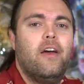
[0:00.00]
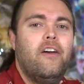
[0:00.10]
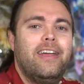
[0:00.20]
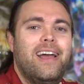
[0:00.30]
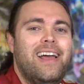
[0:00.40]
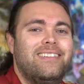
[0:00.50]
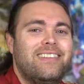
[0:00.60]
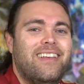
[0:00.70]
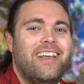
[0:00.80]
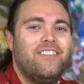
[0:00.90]
All right, guys,
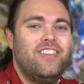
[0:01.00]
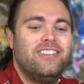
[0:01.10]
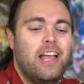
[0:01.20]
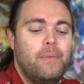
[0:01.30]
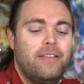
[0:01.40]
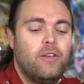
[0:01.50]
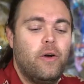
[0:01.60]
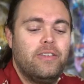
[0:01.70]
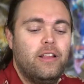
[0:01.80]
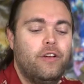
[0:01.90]
that's all I got for this time. And as
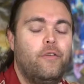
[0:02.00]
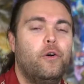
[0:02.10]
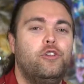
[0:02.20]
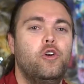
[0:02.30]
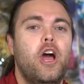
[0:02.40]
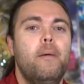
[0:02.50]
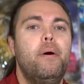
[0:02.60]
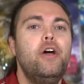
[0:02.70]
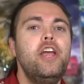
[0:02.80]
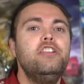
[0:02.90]
always, I look forward to
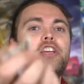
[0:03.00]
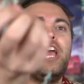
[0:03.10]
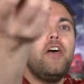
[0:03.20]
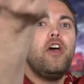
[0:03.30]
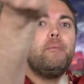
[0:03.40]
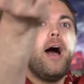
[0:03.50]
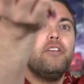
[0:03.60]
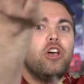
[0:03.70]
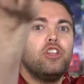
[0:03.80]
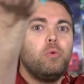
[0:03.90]
putting together
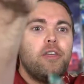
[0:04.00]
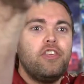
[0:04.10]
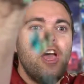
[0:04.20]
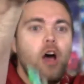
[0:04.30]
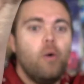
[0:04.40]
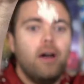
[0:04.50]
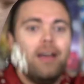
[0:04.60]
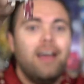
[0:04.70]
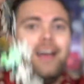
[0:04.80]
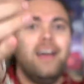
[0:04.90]
puzzles with you.
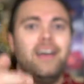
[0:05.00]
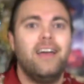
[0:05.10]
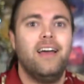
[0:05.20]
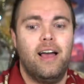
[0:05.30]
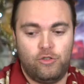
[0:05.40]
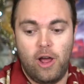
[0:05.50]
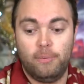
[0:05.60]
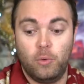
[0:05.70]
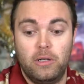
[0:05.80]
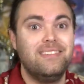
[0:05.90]
I
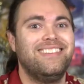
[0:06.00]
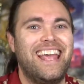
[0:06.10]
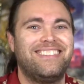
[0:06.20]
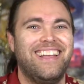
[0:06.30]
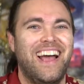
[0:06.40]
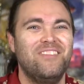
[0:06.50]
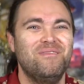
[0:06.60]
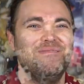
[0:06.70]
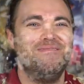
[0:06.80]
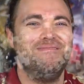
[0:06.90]
dropped one. Next time.